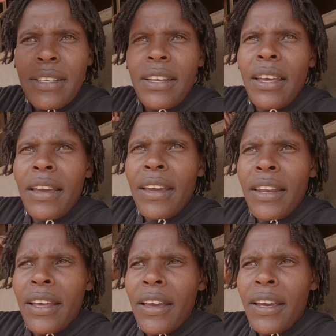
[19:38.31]

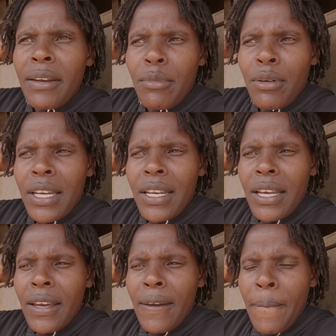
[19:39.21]
in
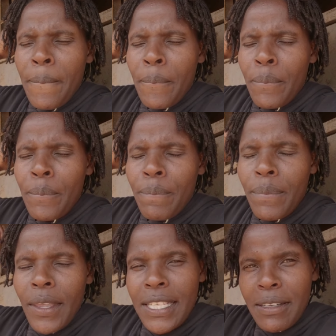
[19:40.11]

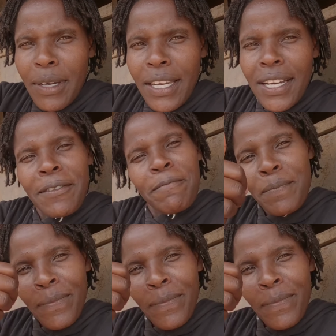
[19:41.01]
Jamaica,